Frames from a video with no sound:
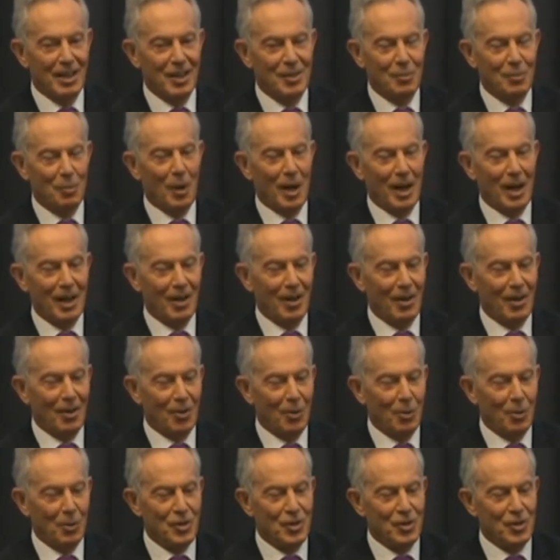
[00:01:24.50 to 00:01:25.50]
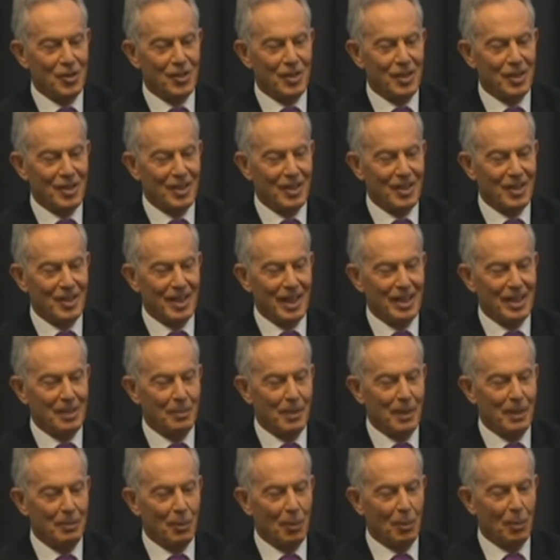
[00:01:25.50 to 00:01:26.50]
why I always used to say to
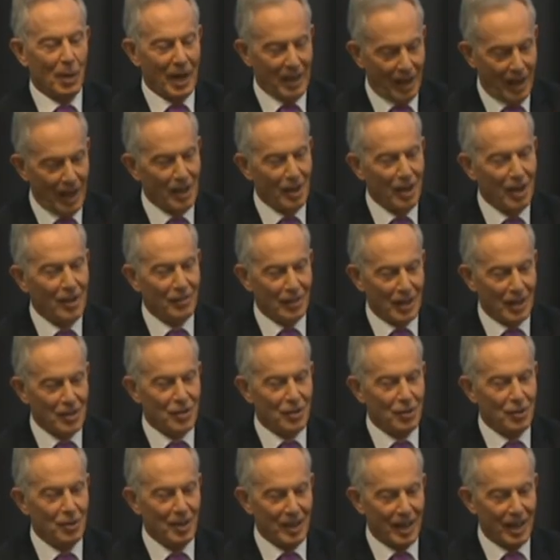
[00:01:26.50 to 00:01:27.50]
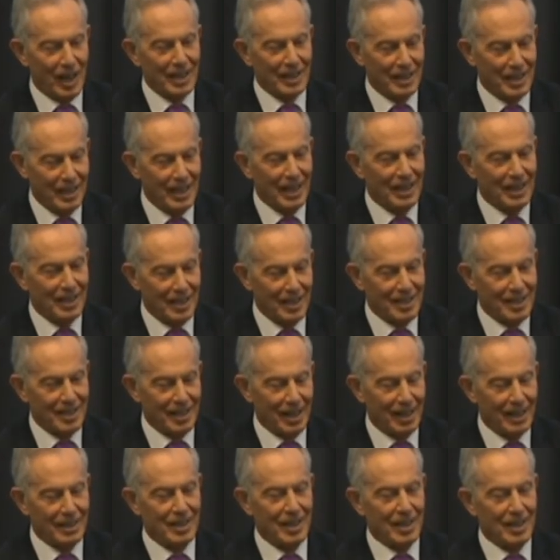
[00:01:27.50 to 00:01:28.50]
people, and I learned this through the 1980s and
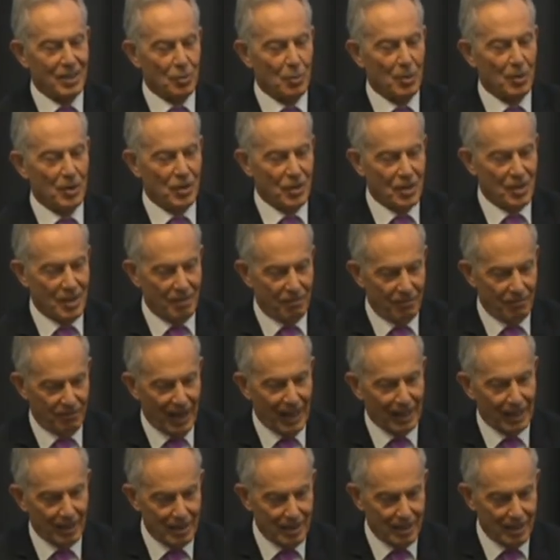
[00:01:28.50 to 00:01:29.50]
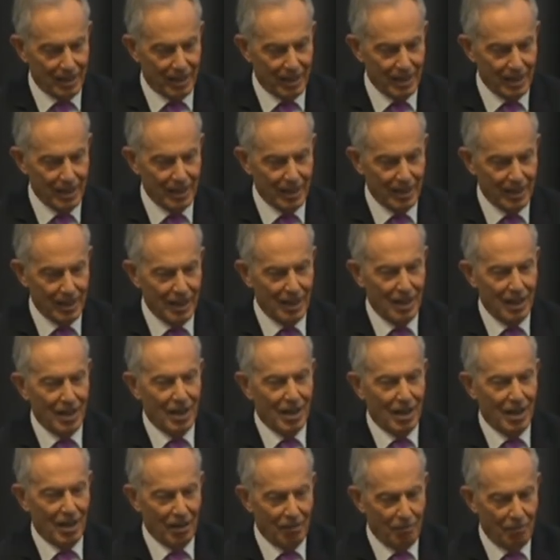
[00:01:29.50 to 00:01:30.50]
90s, which is the fallacy
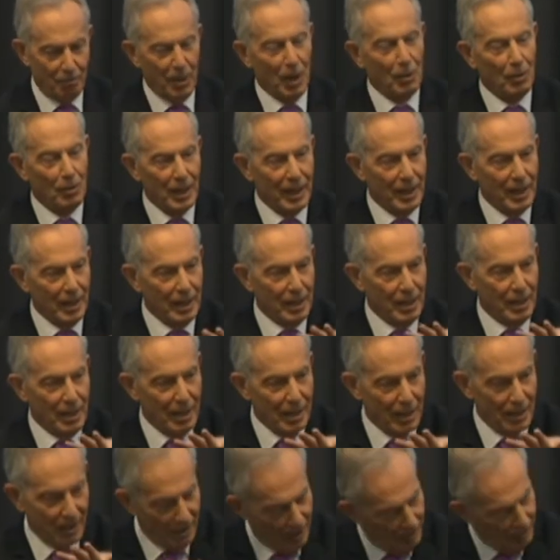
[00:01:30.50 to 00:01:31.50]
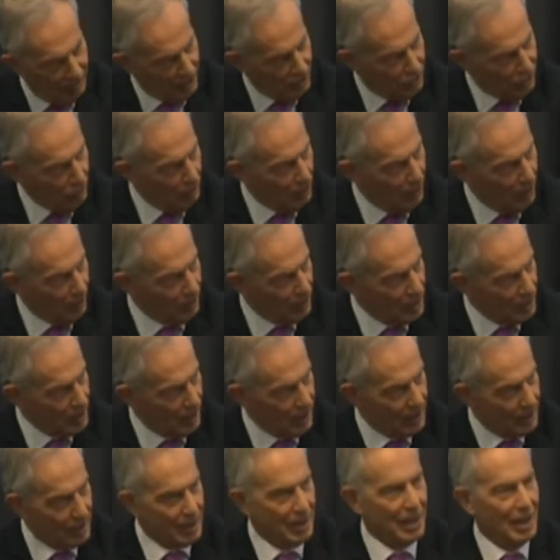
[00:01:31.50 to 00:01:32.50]
of polling individual
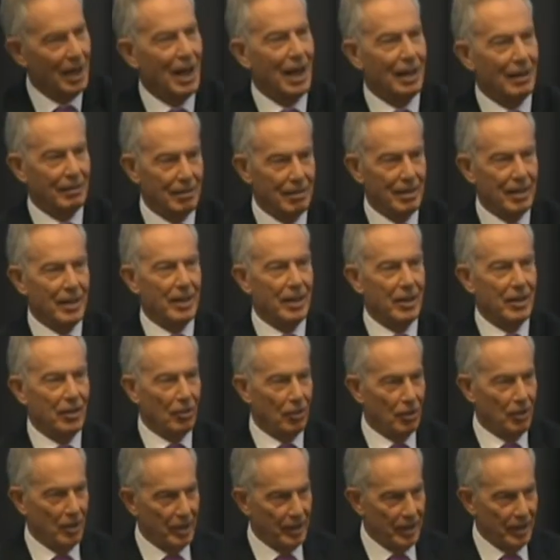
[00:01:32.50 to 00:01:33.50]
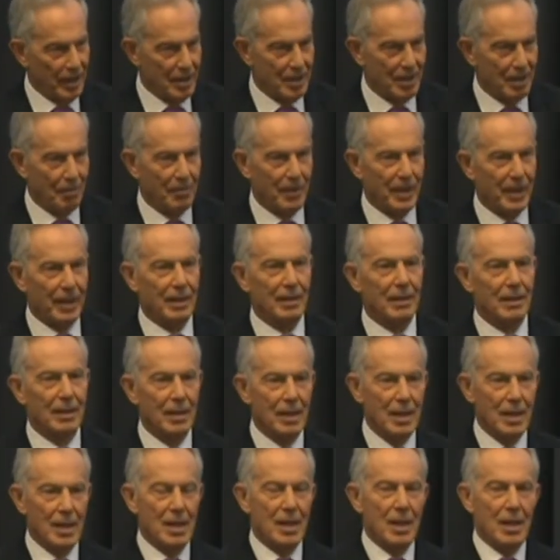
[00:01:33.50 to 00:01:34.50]
policies and thinking you're learning something.
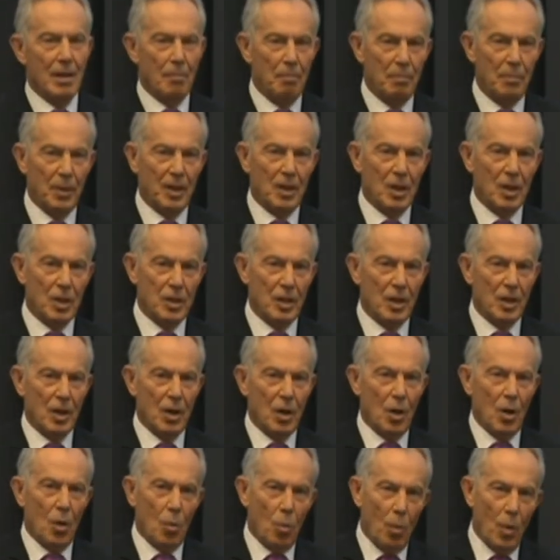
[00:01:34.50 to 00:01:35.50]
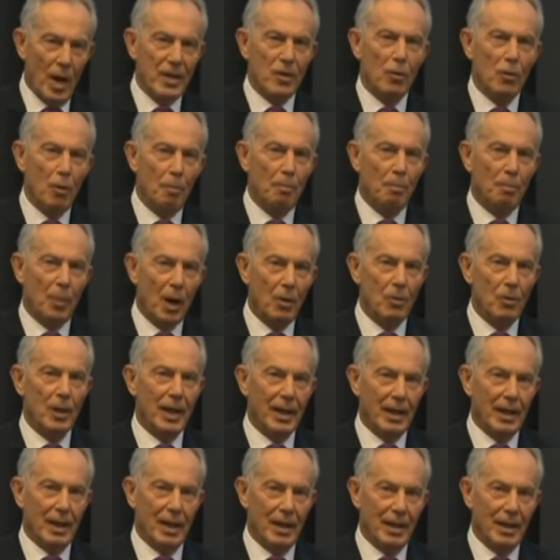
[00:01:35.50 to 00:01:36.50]
Because when you're
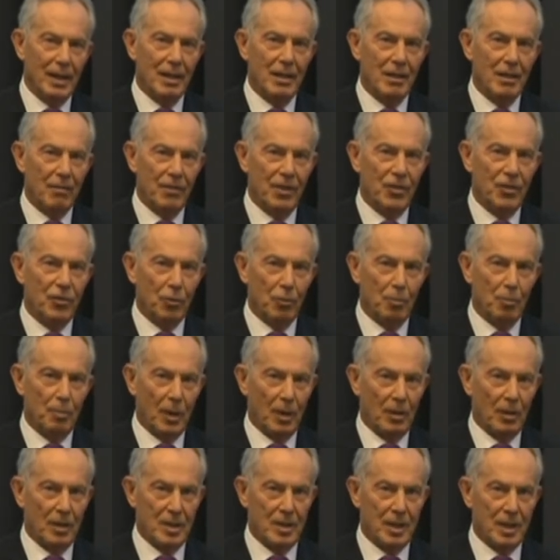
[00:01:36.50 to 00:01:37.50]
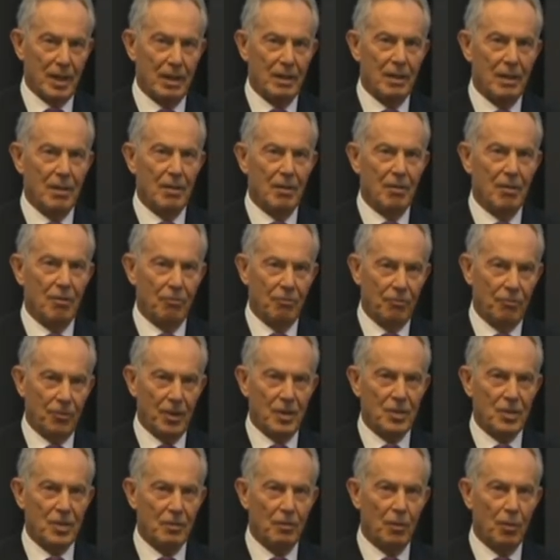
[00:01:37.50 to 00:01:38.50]
polling an individual policy,
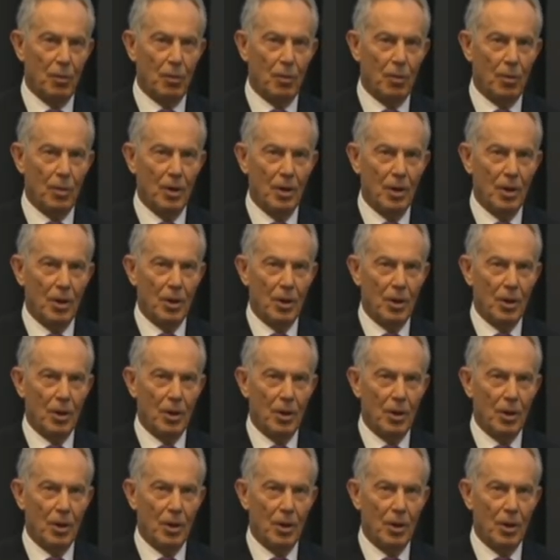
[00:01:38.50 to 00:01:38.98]
first of all,